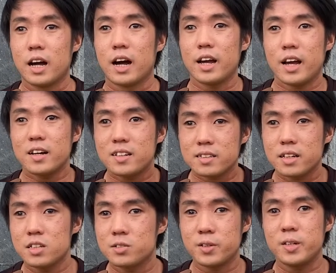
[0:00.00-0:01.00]
I
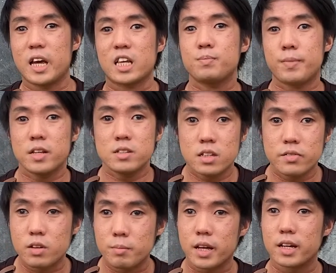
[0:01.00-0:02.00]
understand it's really
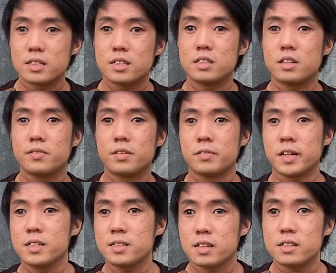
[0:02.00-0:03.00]
expensive to make assistive
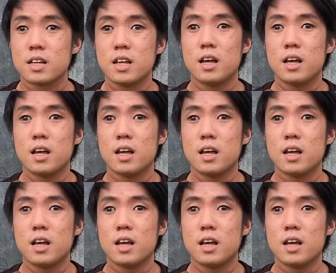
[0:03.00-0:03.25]
devices,